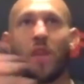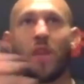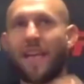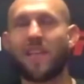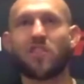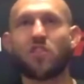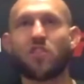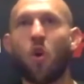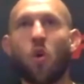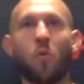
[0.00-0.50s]
like
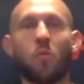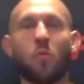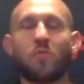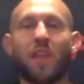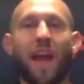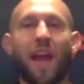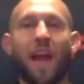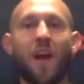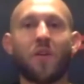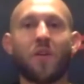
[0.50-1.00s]
his
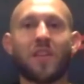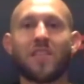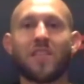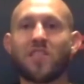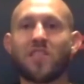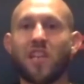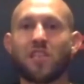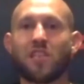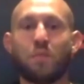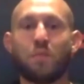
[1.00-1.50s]
hometown. He
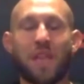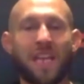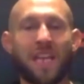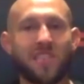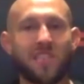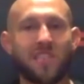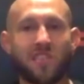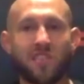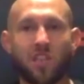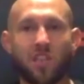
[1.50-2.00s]
says
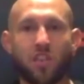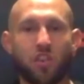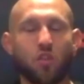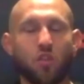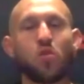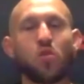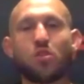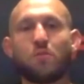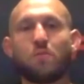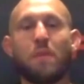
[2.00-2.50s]
places a
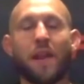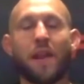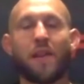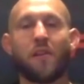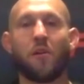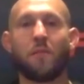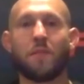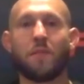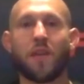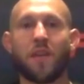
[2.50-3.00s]
huge bet
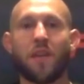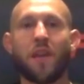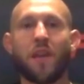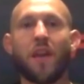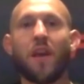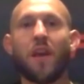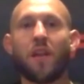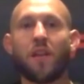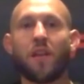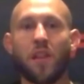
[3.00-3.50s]
on me
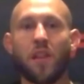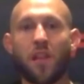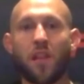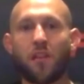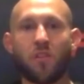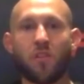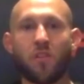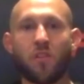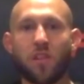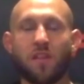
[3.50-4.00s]

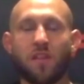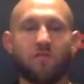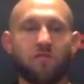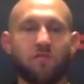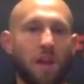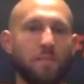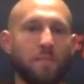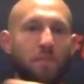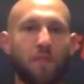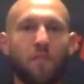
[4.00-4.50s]
literally
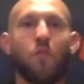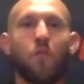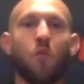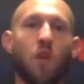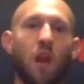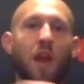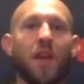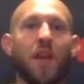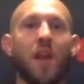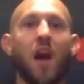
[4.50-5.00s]
right before
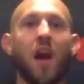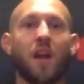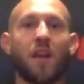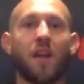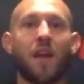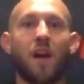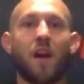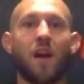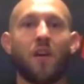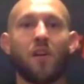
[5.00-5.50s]
I knock
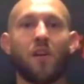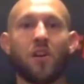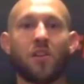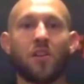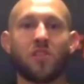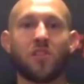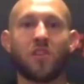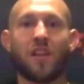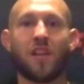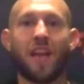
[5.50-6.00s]
out
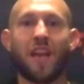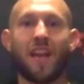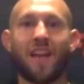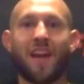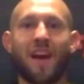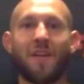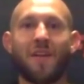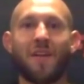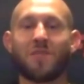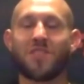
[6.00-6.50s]
Hunter. And
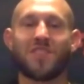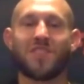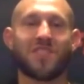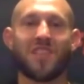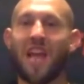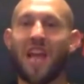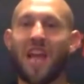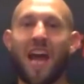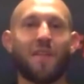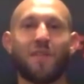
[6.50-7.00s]
I was just
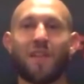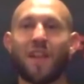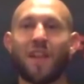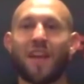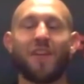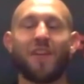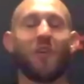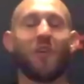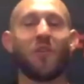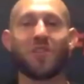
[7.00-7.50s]
laughing like,
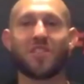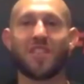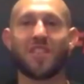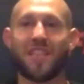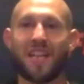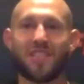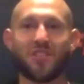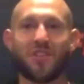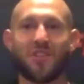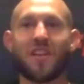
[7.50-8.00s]
holy shit,
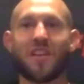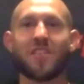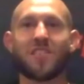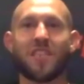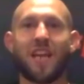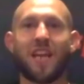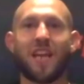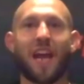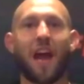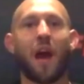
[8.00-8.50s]
that's
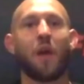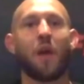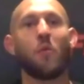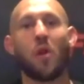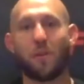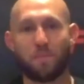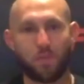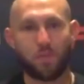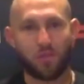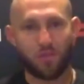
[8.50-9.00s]
crazy. I, I
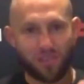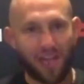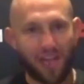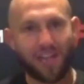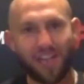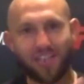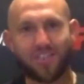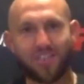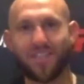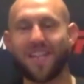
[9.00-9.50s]
want a
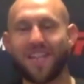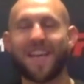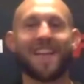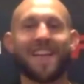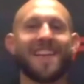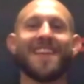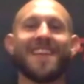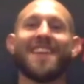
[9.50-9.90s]
percentage of that.